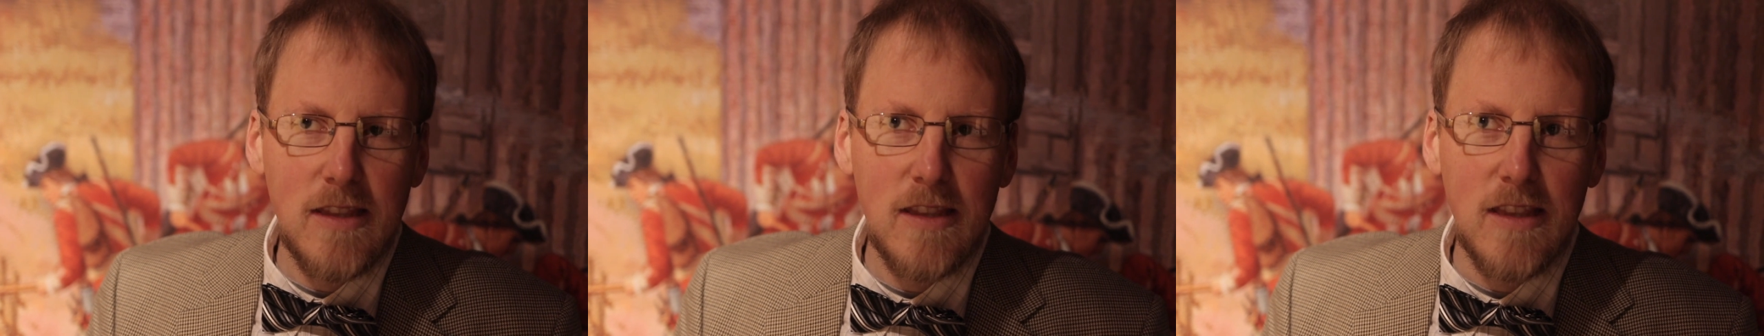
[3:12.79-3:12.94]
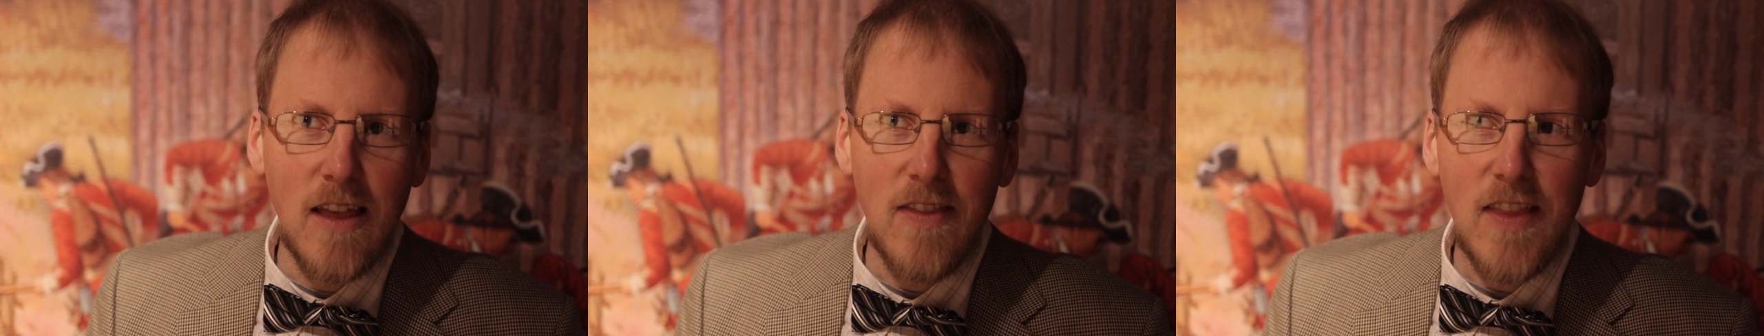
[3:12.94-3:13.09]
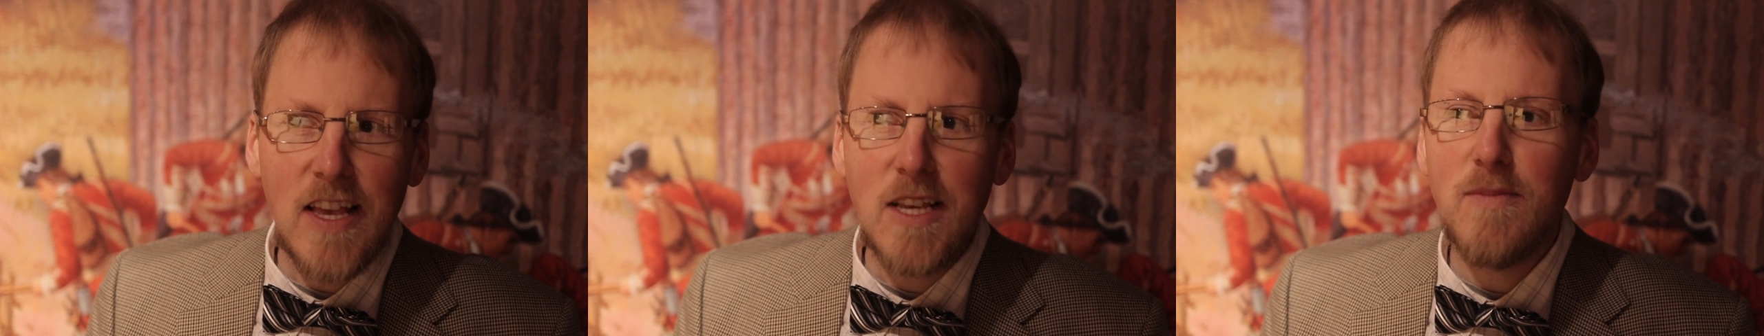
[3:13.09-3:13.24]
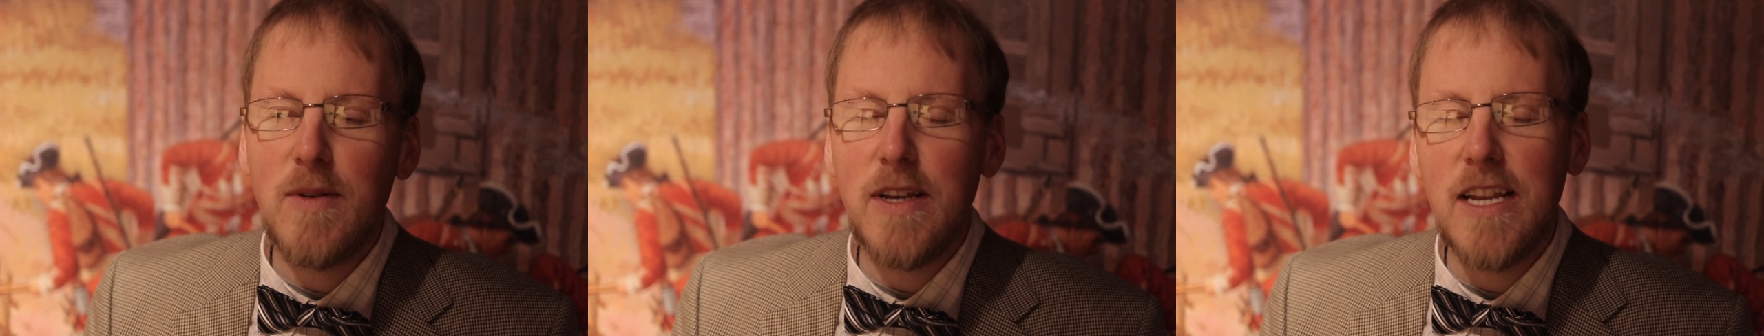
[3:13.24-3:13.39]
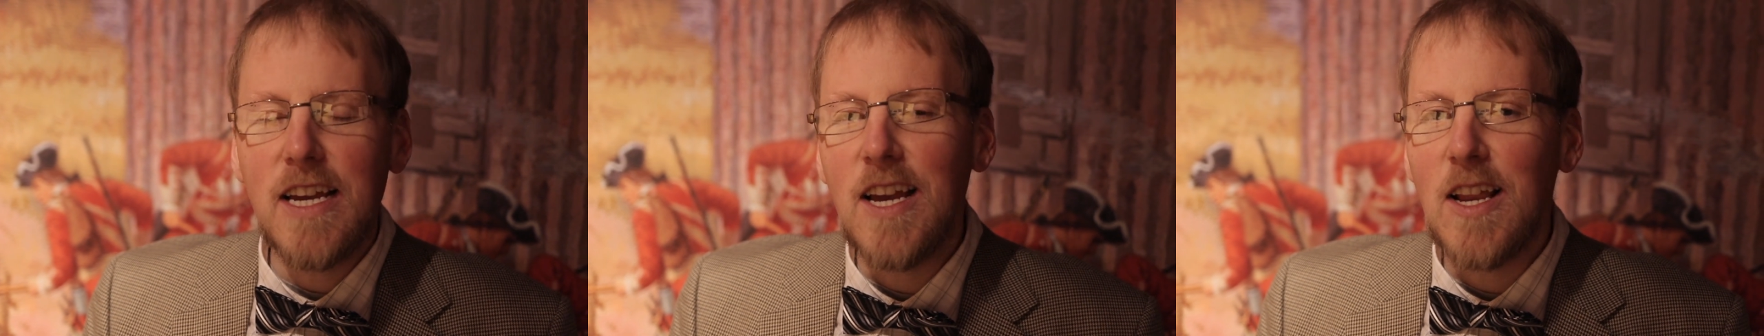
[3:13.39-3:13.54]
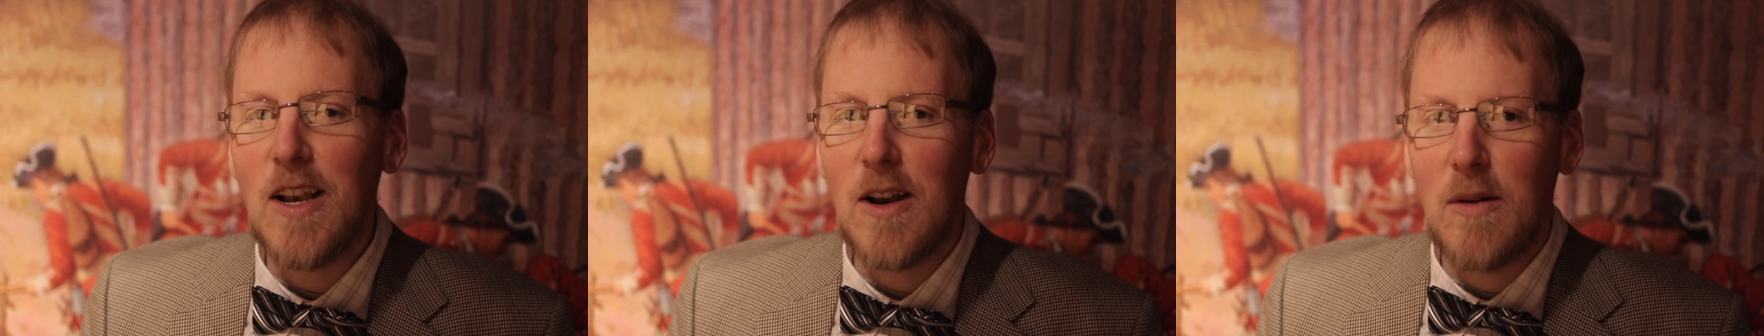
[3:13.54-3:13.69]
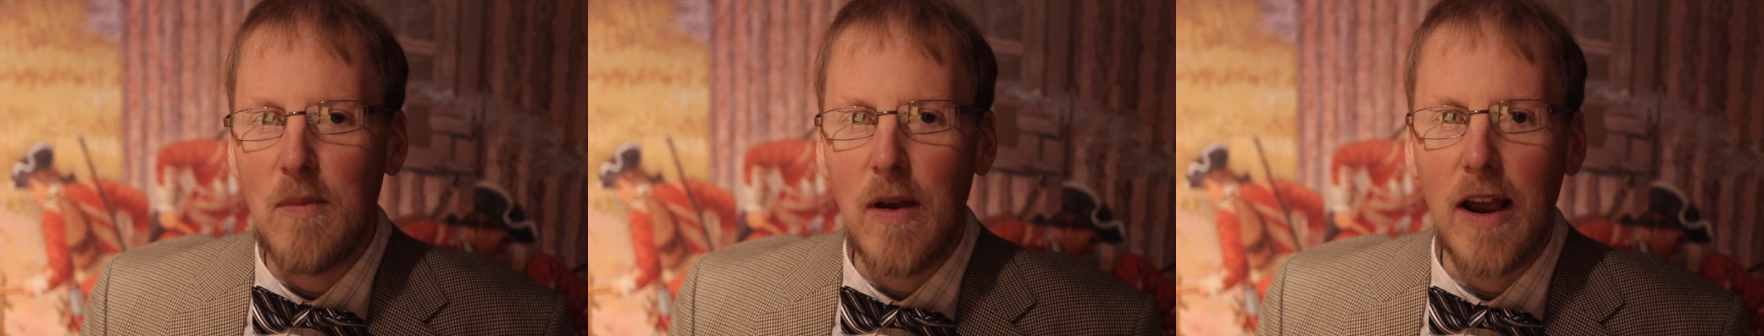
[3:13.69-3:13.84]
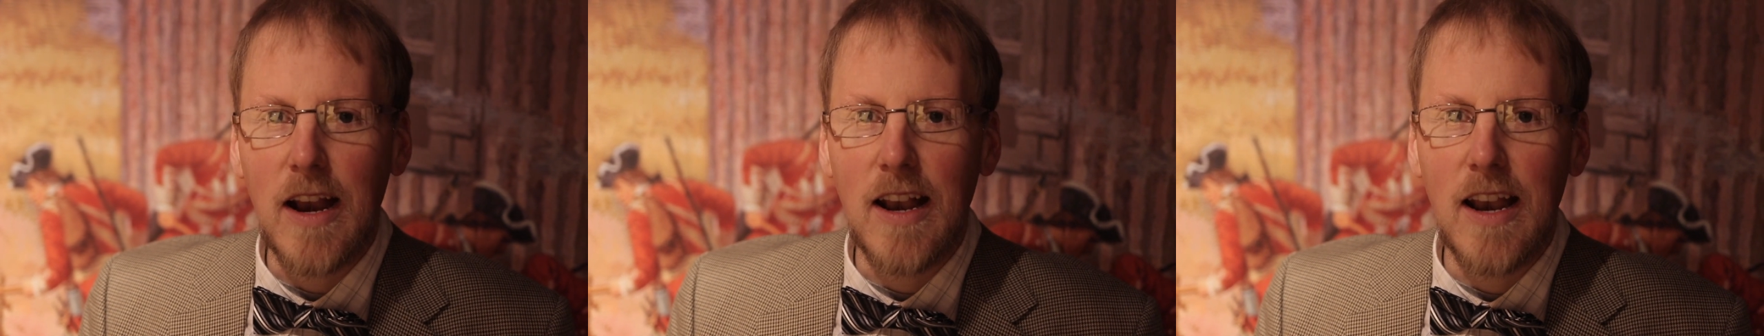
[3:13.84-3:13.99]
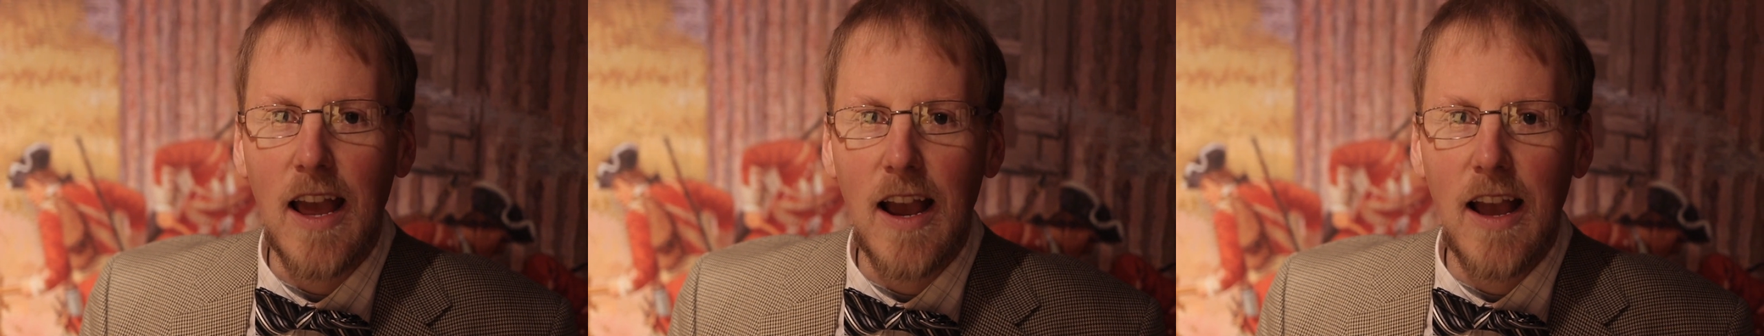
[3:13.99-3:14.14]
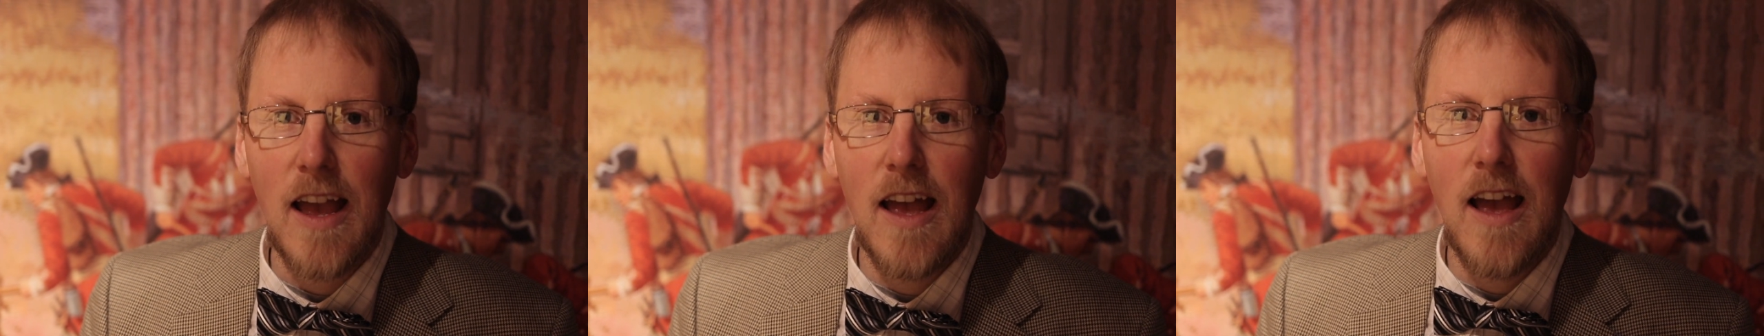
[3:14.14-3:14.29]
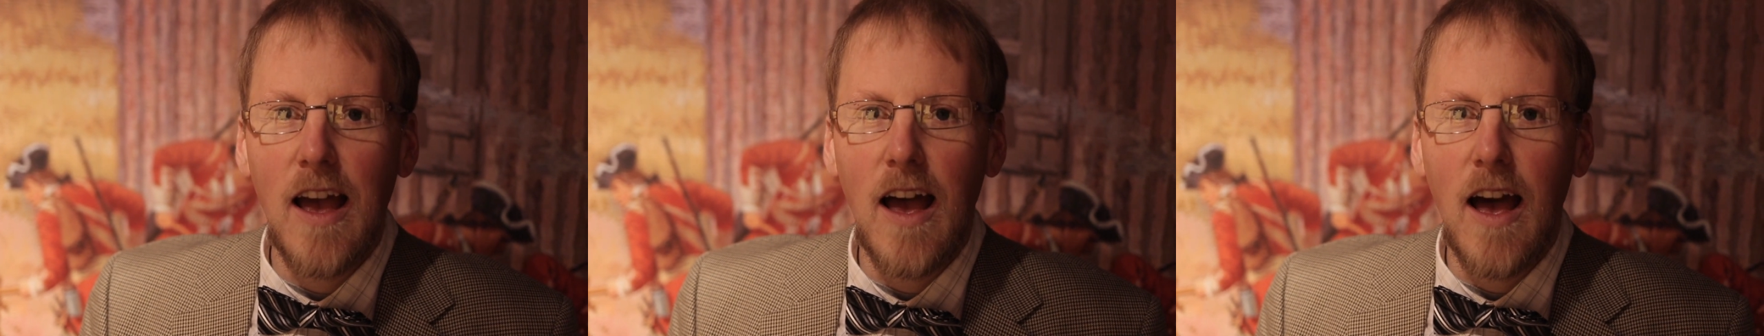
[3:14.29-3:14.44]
in this particular picnic,